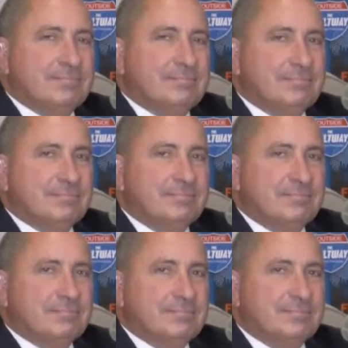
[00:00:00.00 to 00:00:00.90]

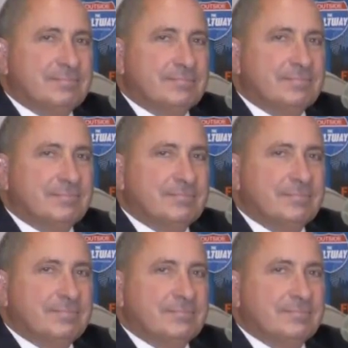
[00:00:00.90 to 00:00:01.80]

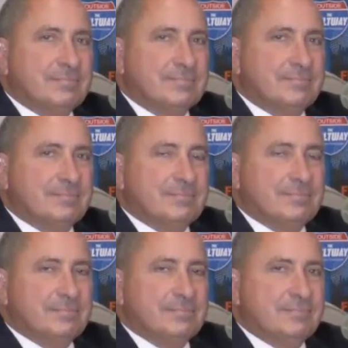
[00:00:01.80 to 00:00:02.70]

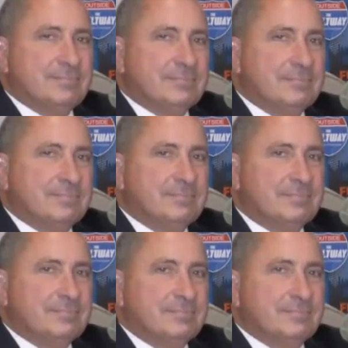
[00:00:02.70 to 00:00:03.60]

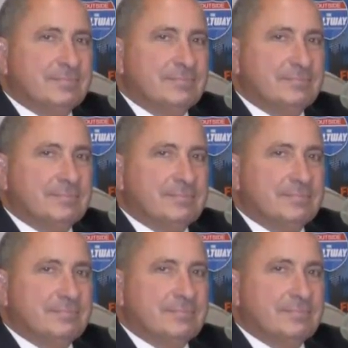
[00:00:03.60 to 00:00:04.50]

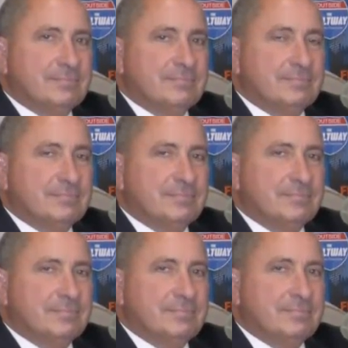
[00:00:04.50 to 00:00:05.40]

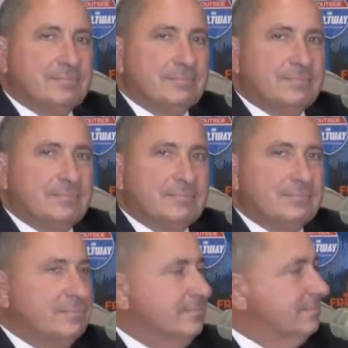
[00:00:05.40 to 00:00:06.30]

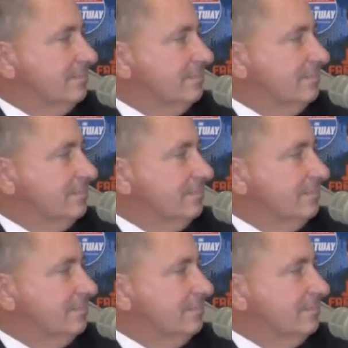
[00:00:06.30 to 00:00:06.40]
[no speech]